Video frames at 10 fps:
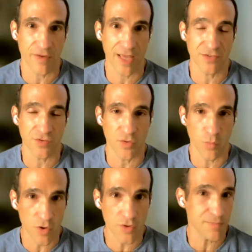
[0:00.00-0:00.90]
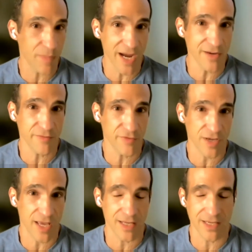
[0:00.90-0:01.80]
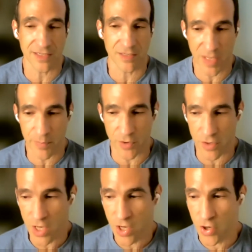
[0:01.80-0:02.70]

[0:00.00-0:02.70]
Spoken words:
And so the world is bifurcating into people